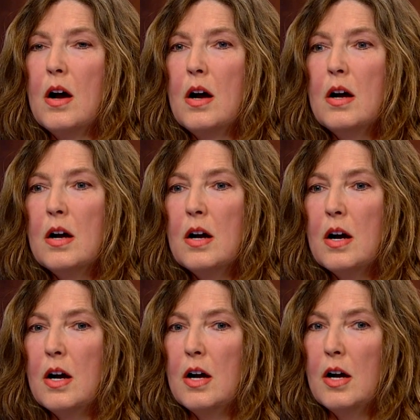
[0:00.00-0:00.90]
Uh,
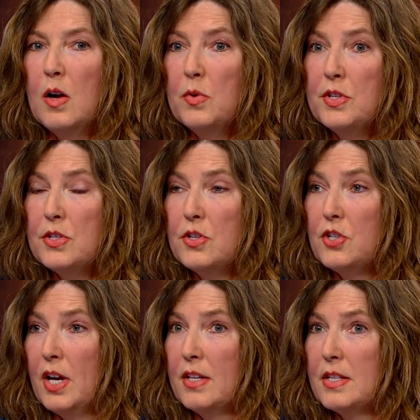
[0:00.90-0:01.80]
I would
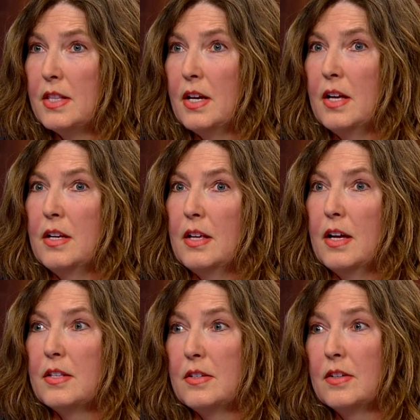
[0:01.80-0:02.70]
suggest that
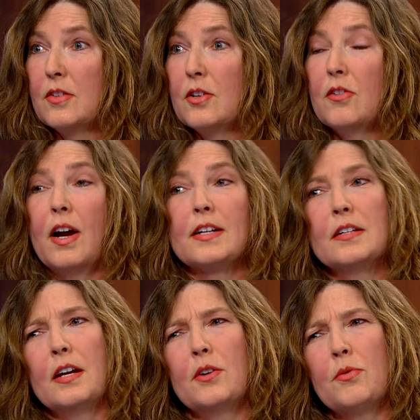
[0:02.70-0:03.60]
that's incorrect,
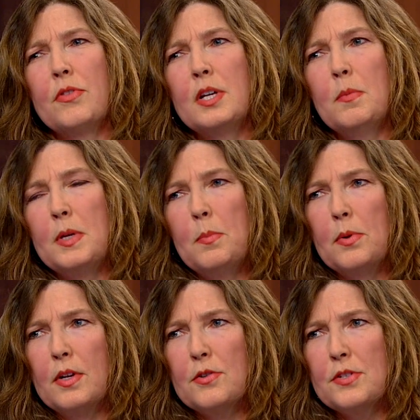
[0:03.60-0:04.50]
and I don't think
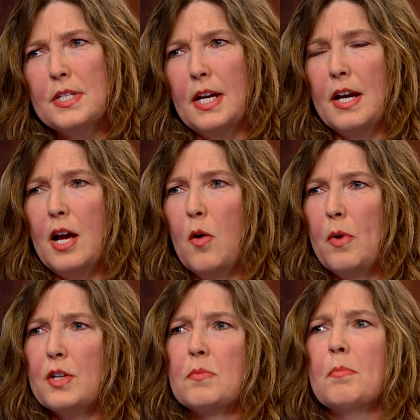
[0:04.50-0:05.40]
people understand how
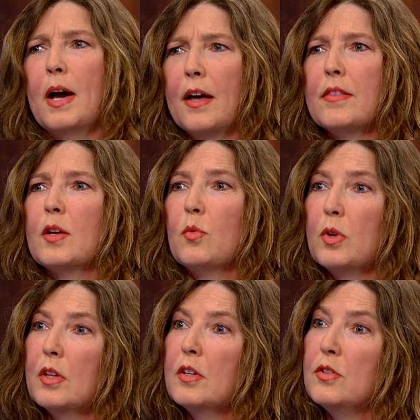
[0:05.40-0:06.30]
much math they
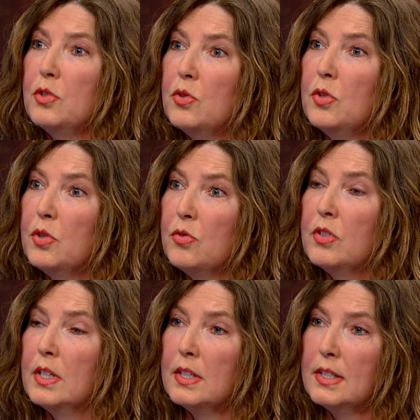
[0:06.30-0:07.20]
really do
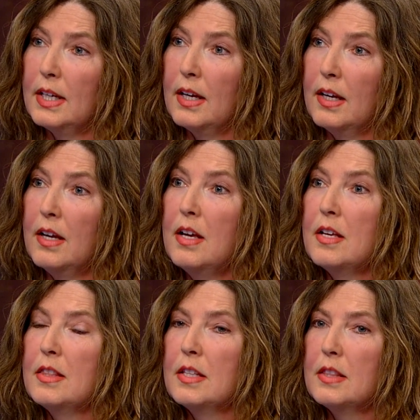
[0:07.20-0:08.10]
use in a day,
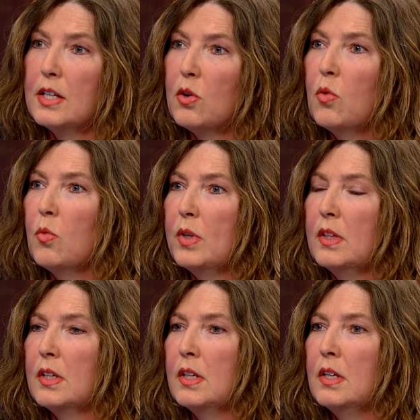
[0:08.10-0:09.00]
that they don't
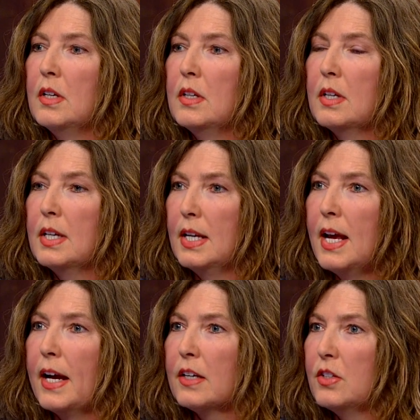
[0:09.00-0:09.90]
really
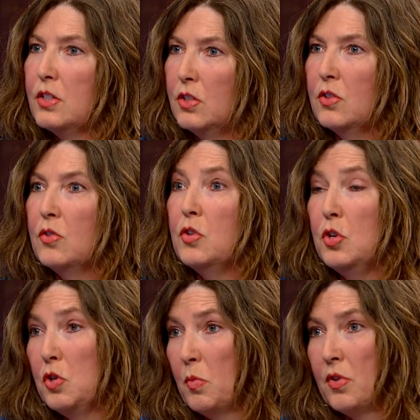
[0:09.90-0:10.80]
connect to
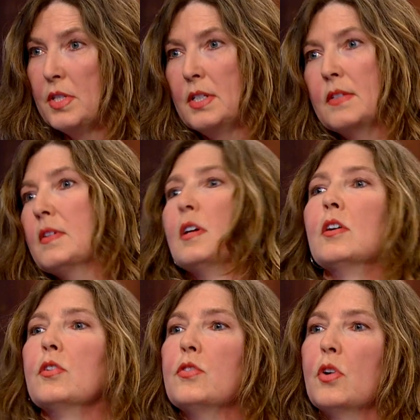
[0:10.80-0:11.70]
numeracy
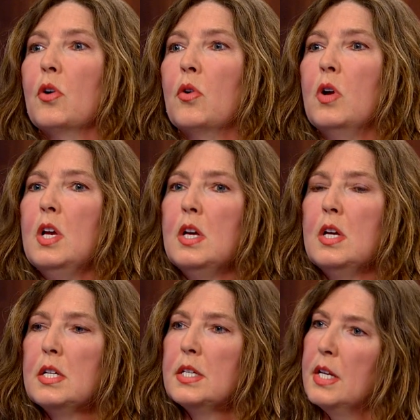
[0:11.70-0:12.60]
skills. So
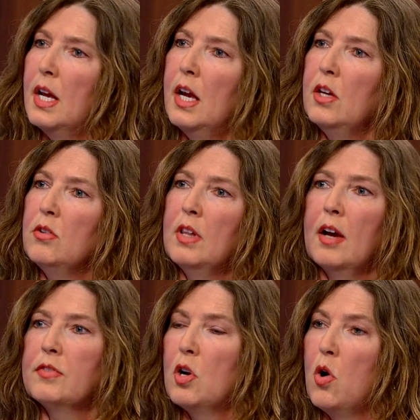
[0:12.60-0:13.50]
today you
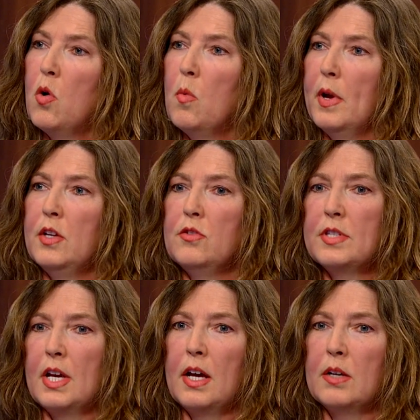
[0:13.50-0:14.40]
left home and you
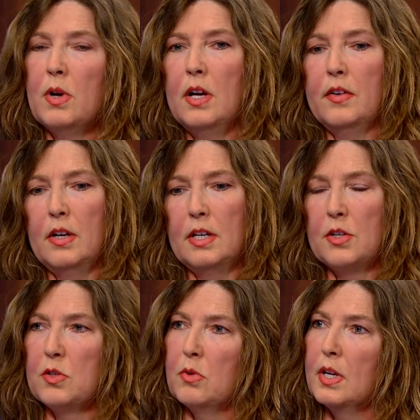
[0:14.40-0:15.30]
said, well, I've got to
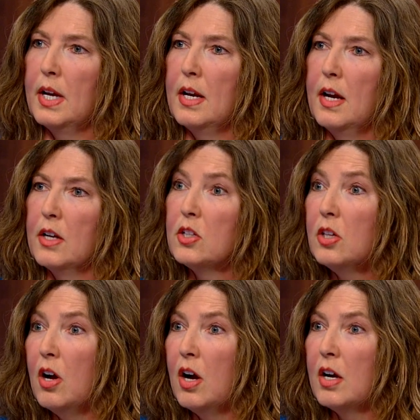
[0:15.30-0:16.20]
get to work at nine
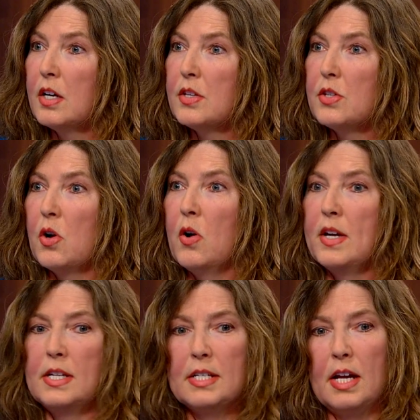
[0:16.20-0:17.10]
o'clock, so
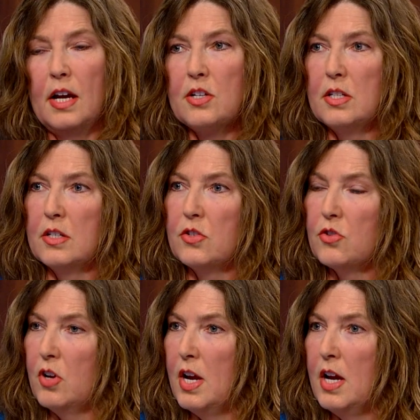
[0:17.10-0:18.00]
I need to catch this
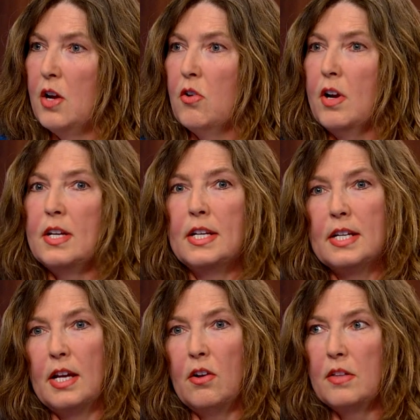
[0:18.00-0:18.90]
train, or I need
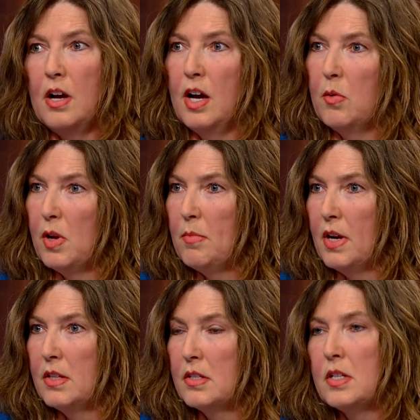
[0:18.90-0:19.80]
to get on the highway
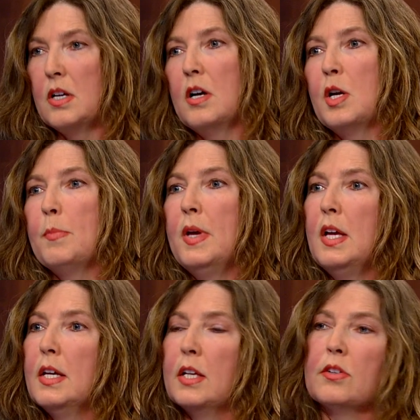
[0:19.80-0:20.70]
by this time.
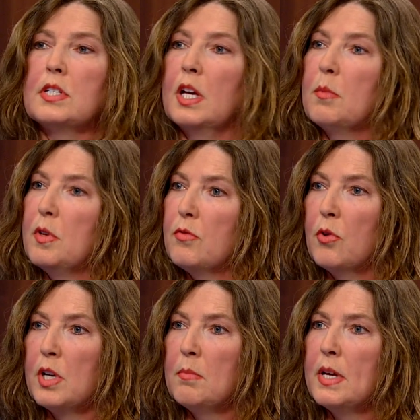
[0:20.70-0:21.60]
It'll take me
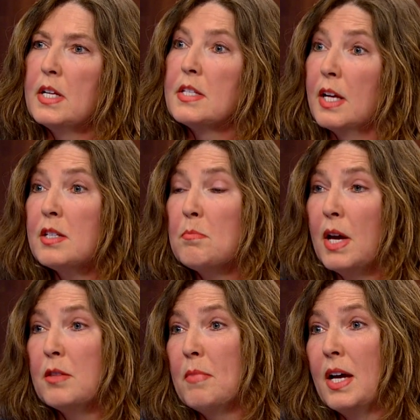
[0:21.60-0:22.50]
forty minutes. That's
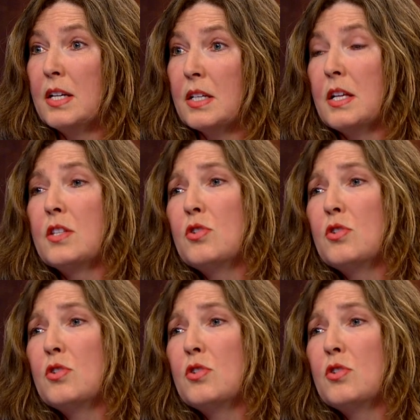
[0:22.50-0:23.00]
mathematics. That's